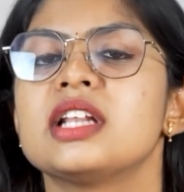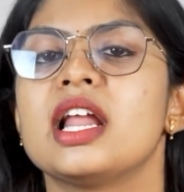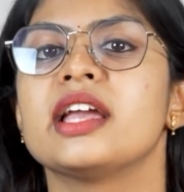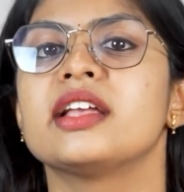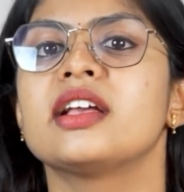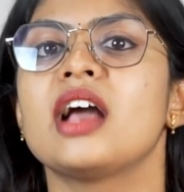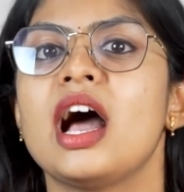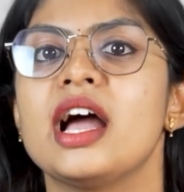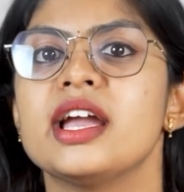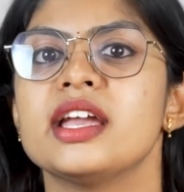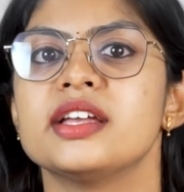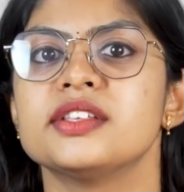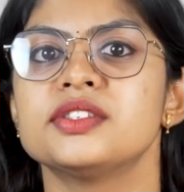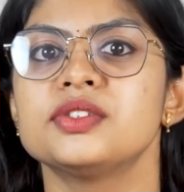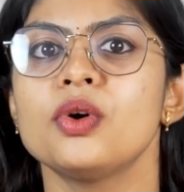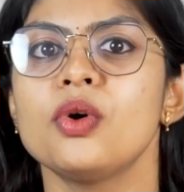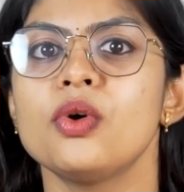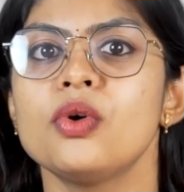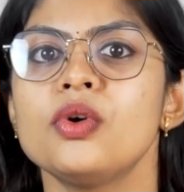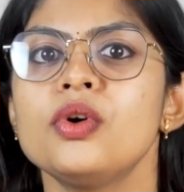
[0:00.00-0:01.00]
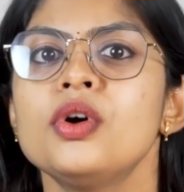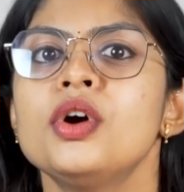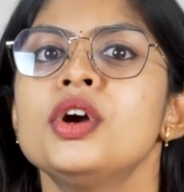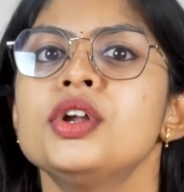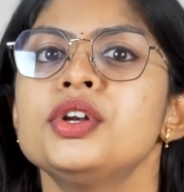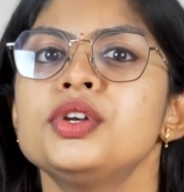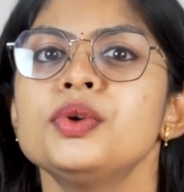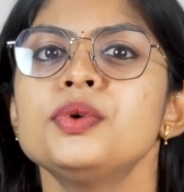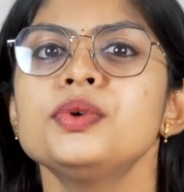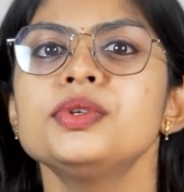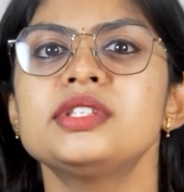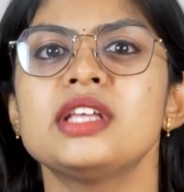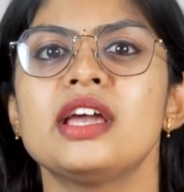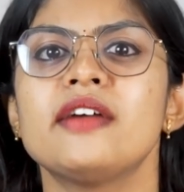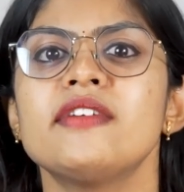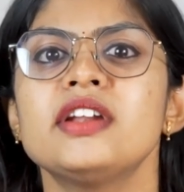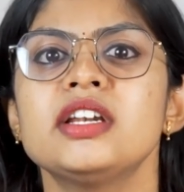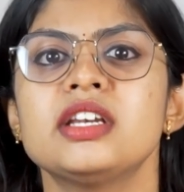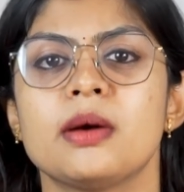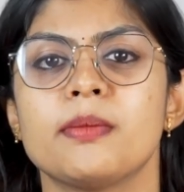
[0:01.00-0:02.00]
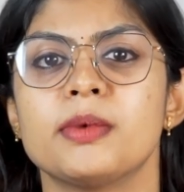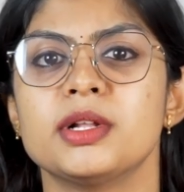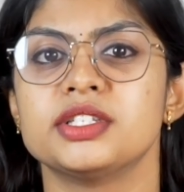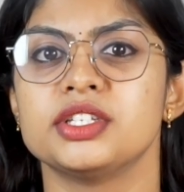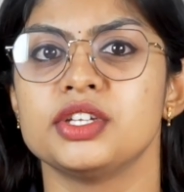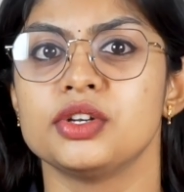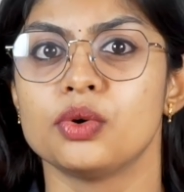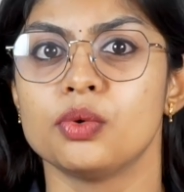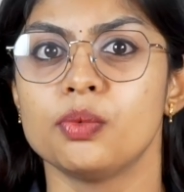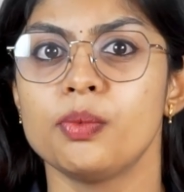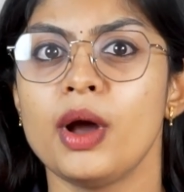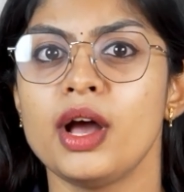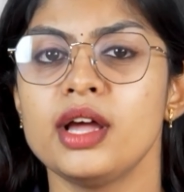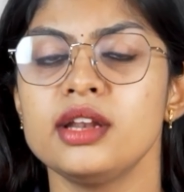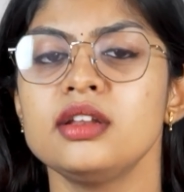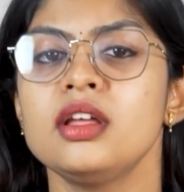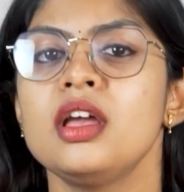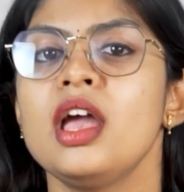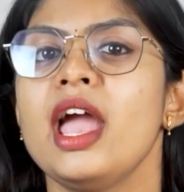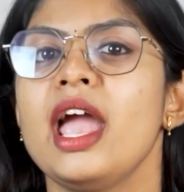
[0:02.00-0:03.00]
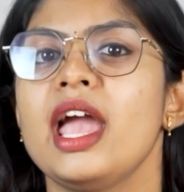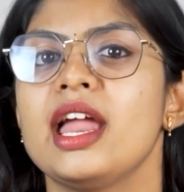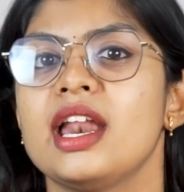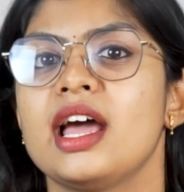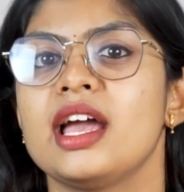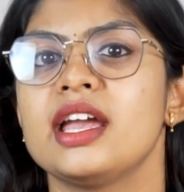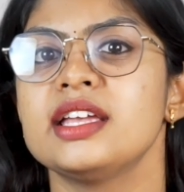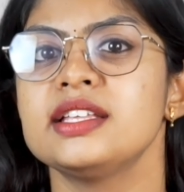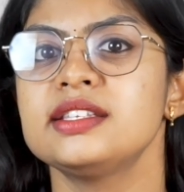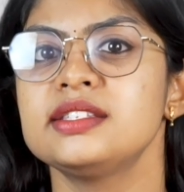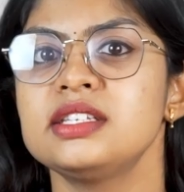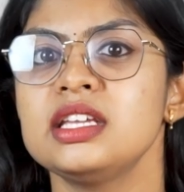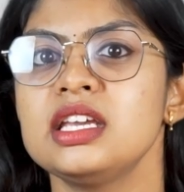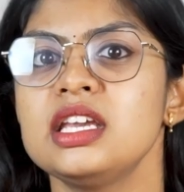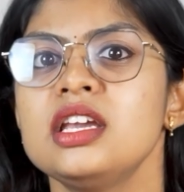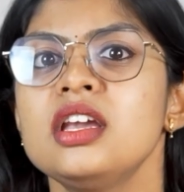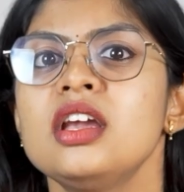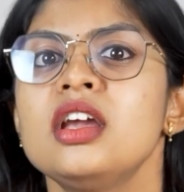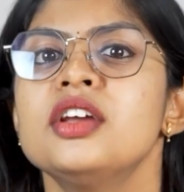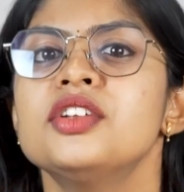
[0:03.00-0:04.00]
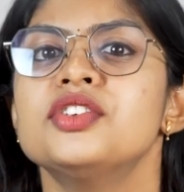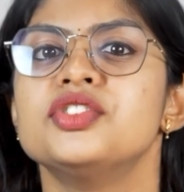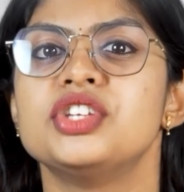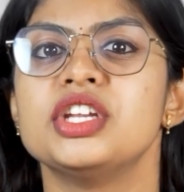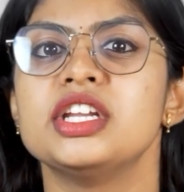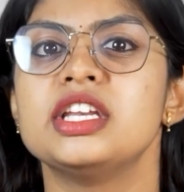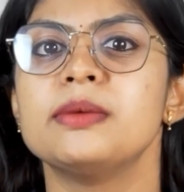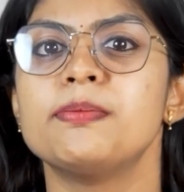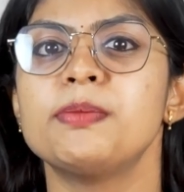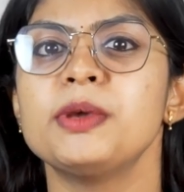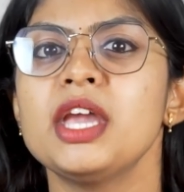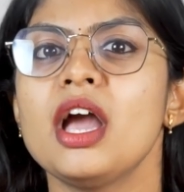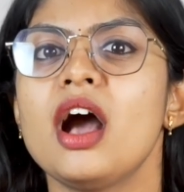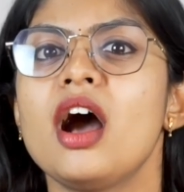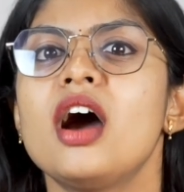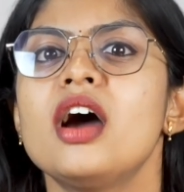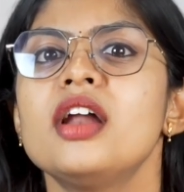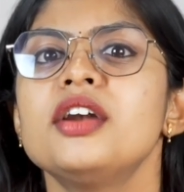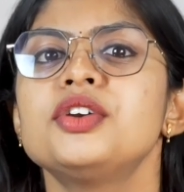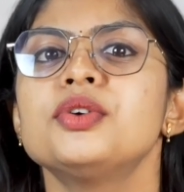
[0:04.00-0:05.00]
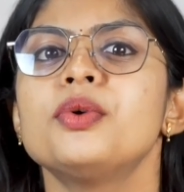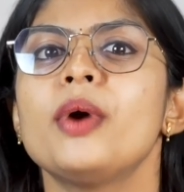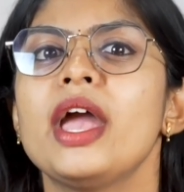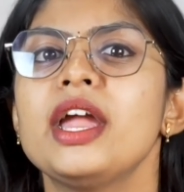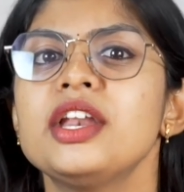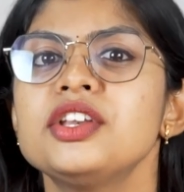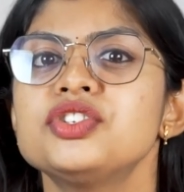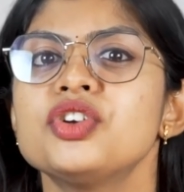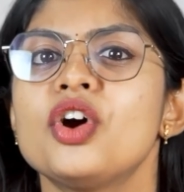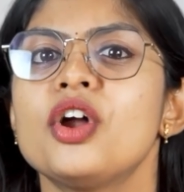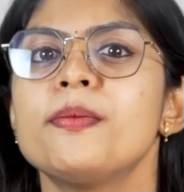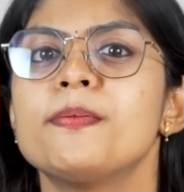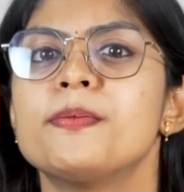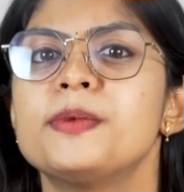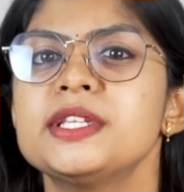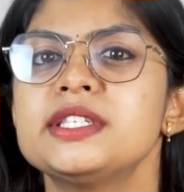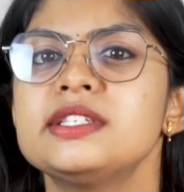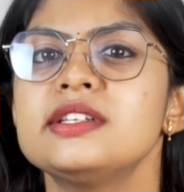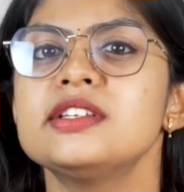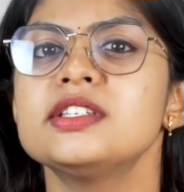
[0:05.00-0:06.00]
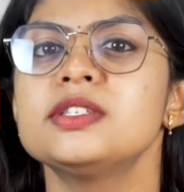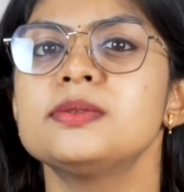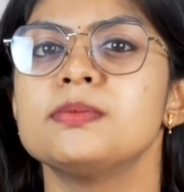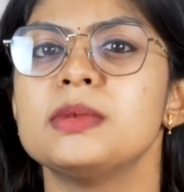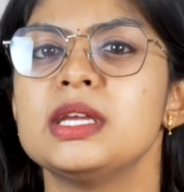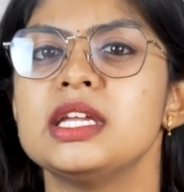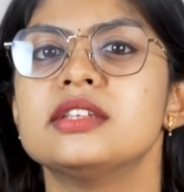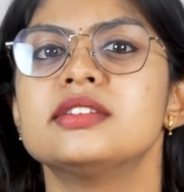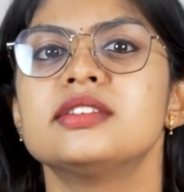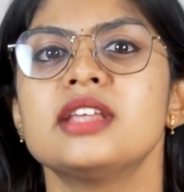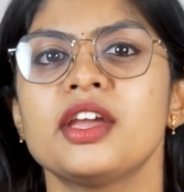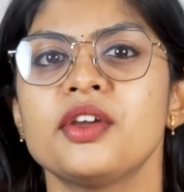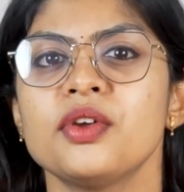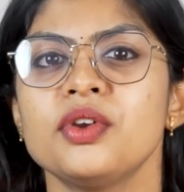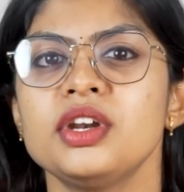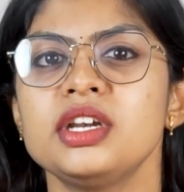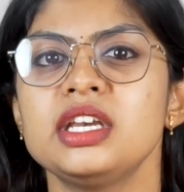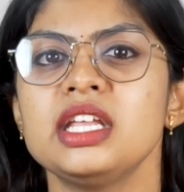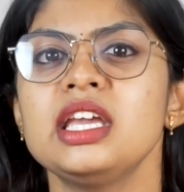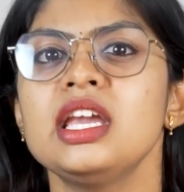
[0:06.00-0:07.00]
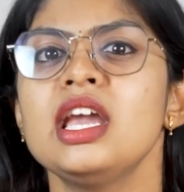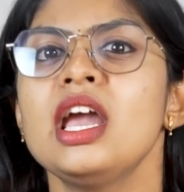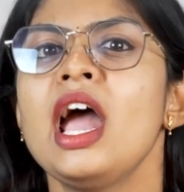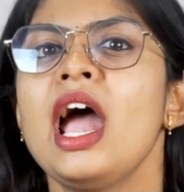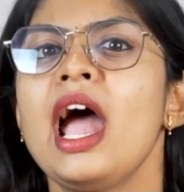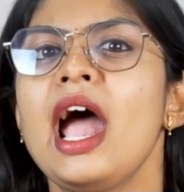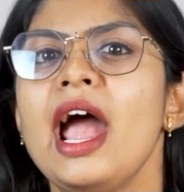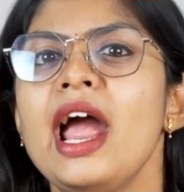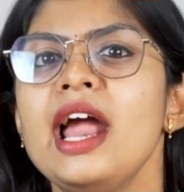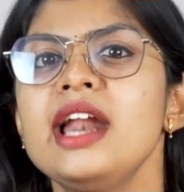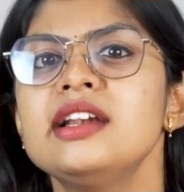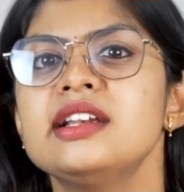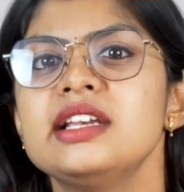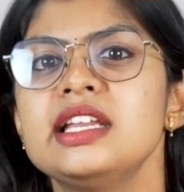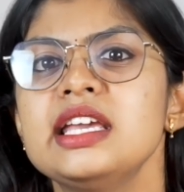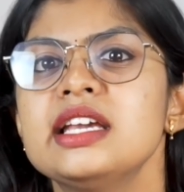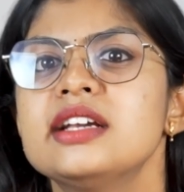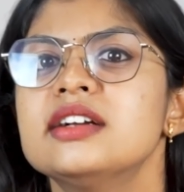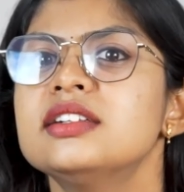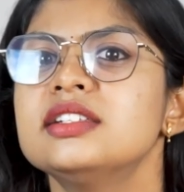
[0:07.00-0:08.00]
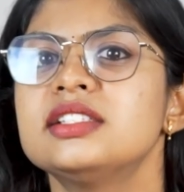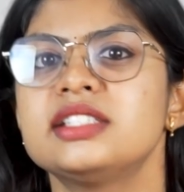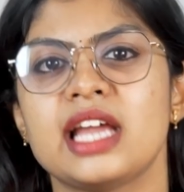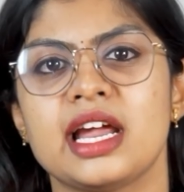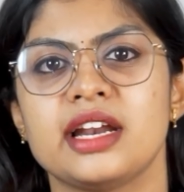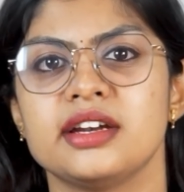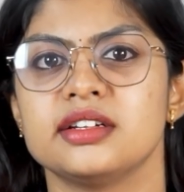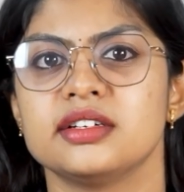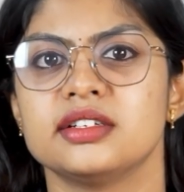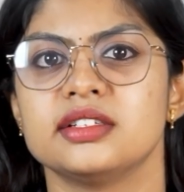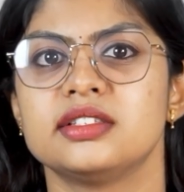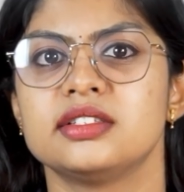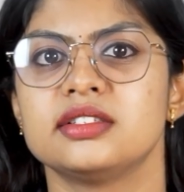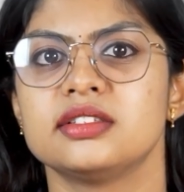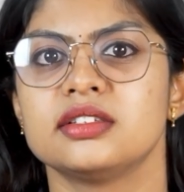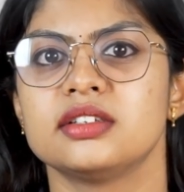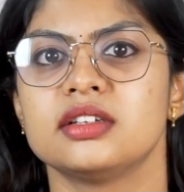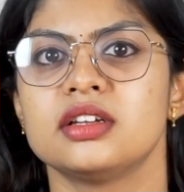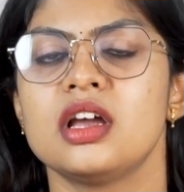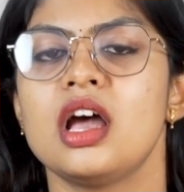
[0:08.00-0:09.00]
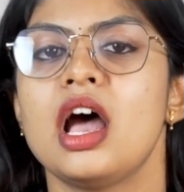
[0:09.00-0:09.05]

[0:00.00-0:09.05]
like ISO 27001, NIST, GDPR to ensure business meets security and legal standards.